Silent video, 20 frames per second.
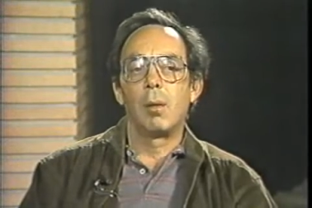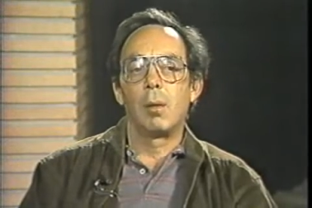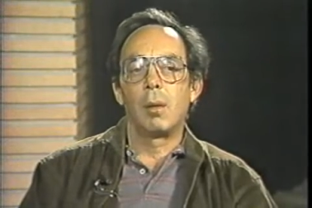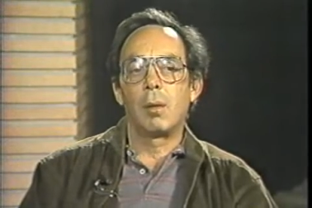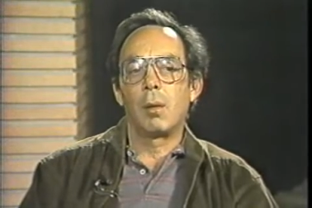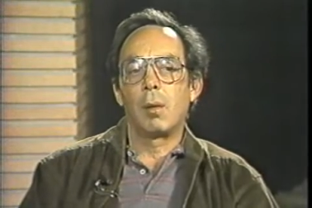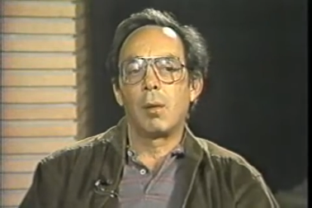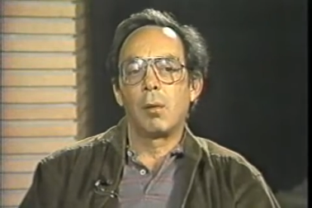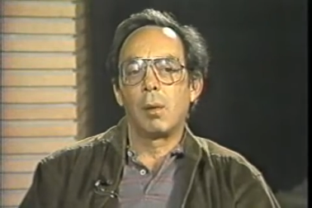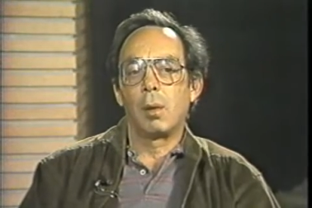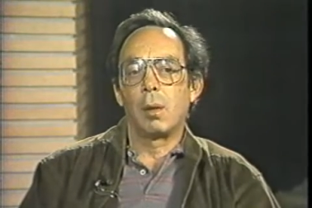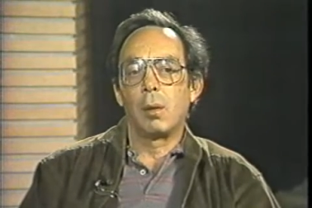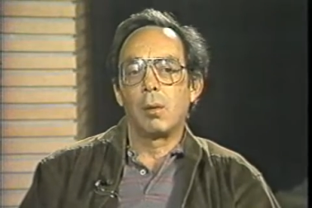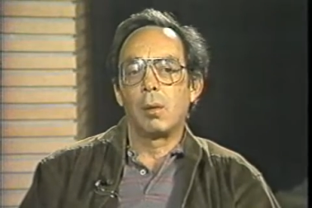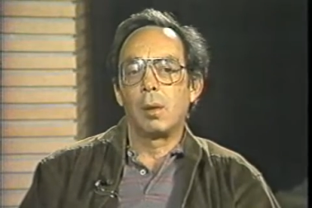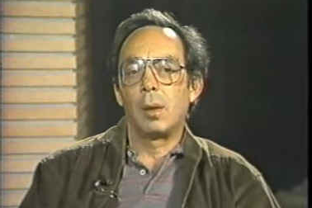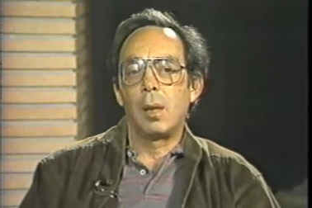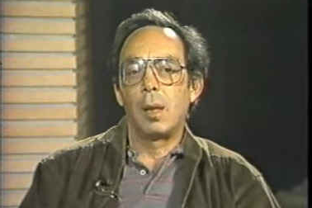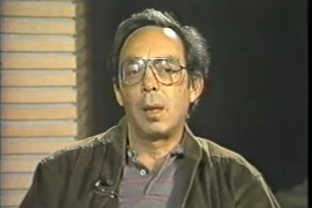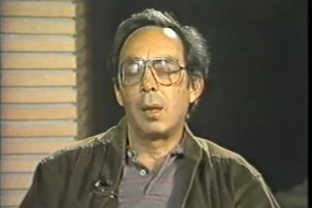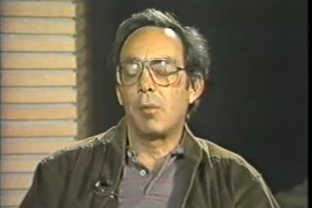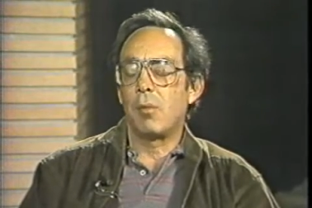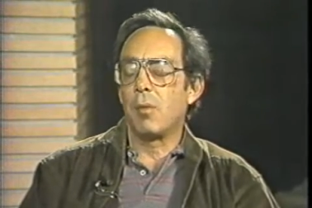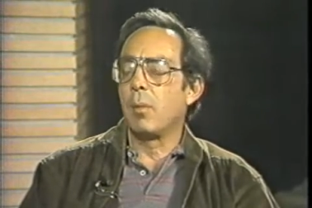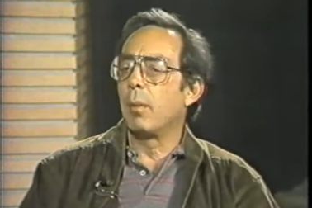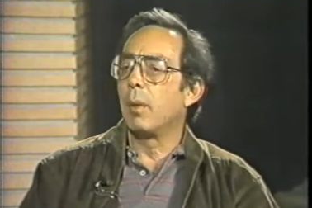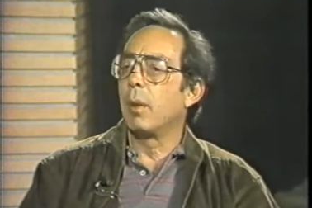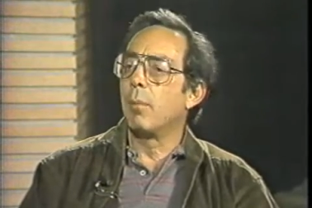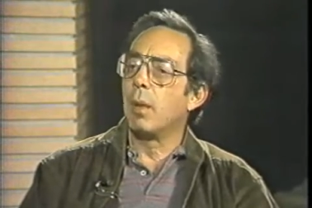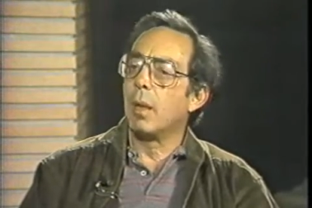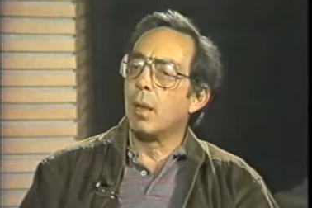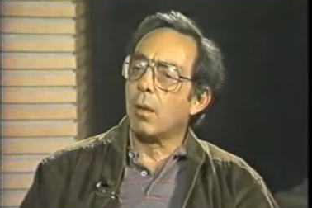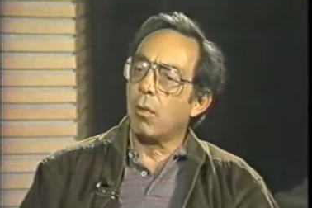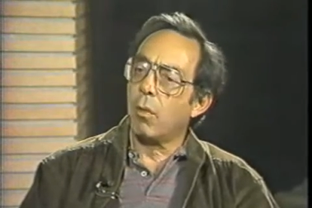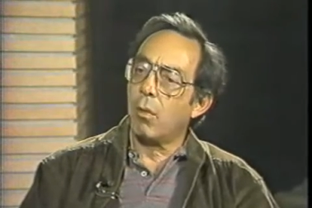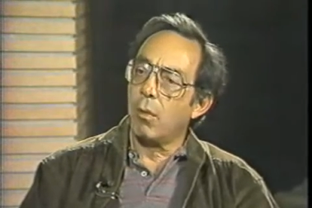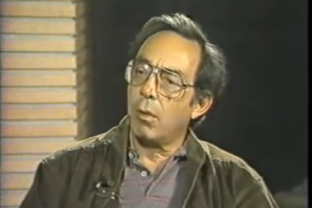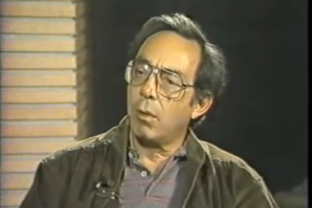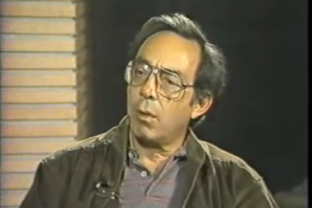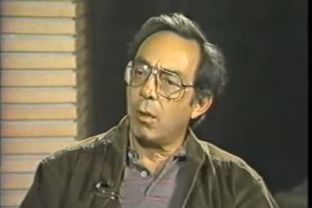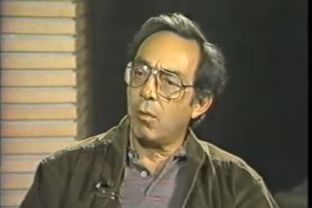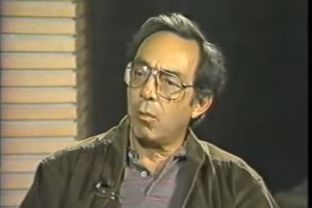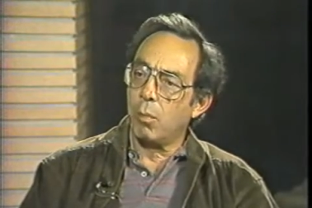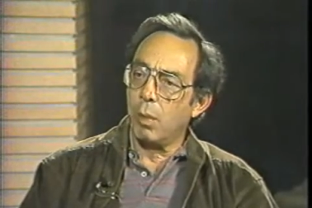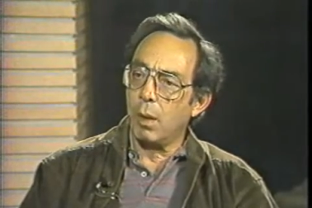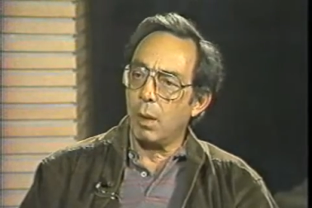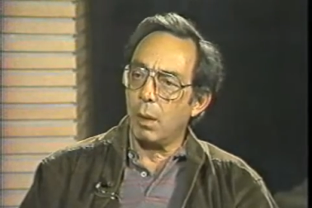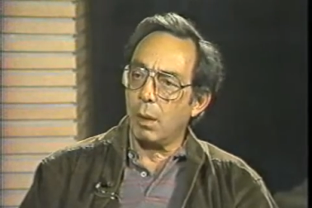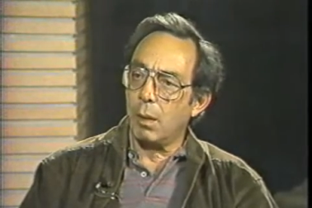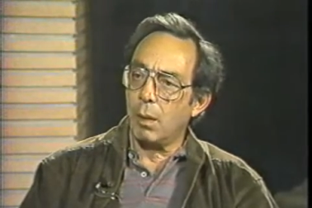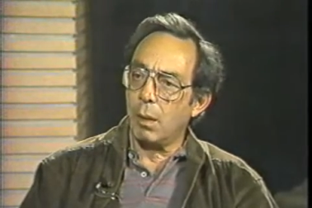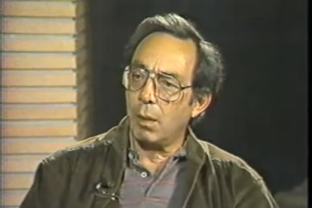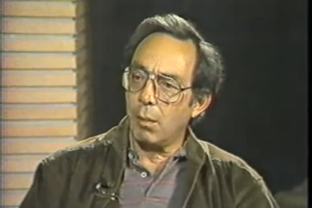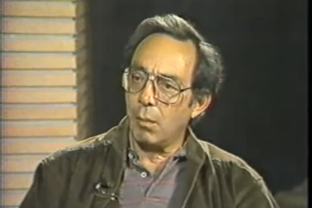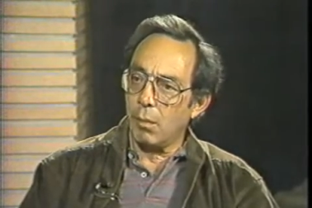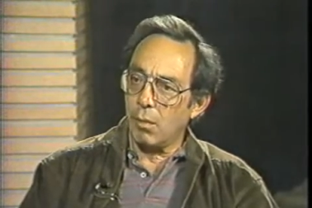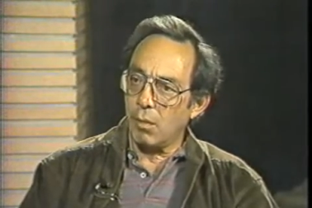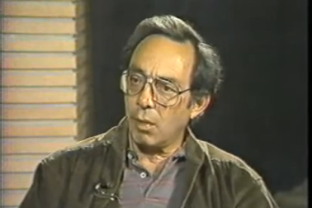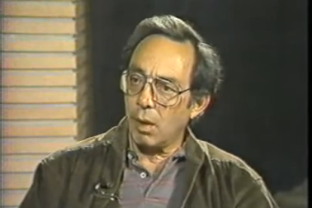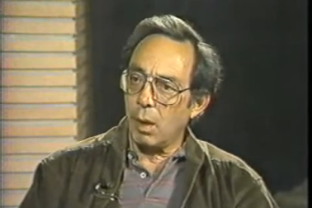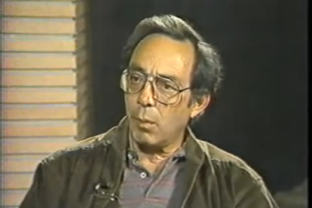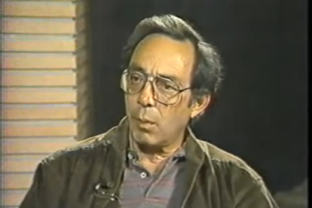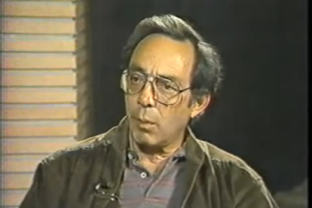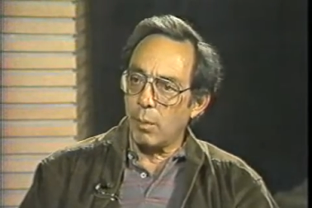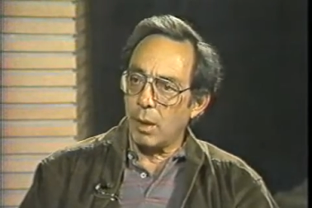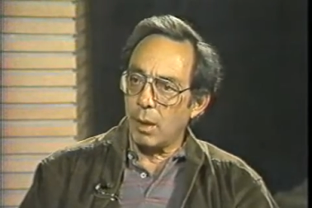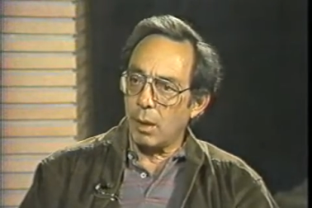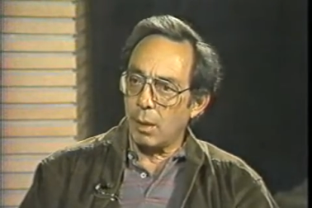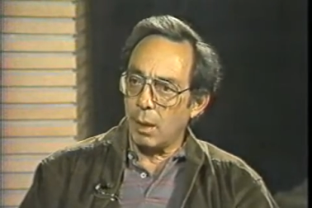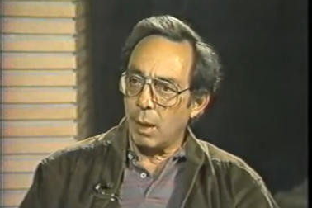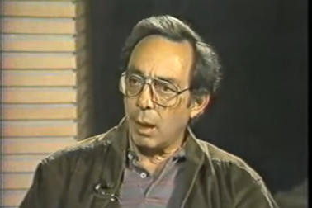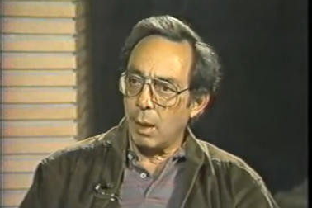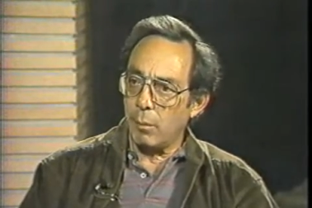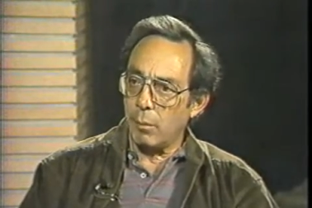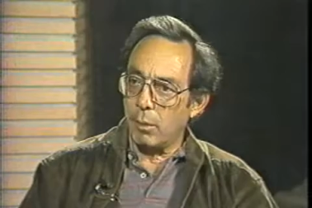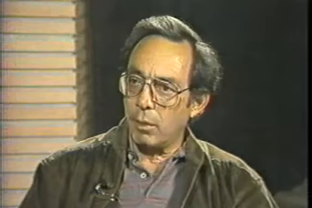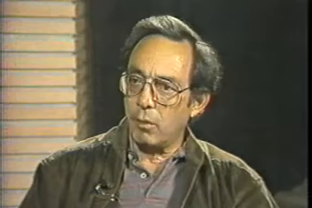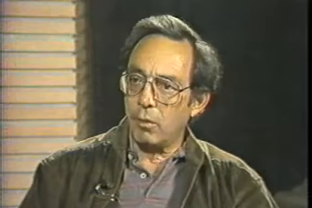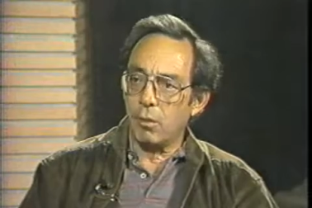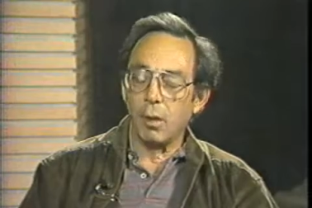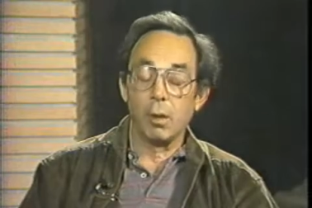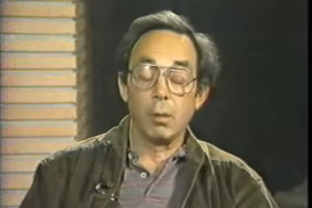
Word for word: the total only has to be about a third as big to do the same amount of damage.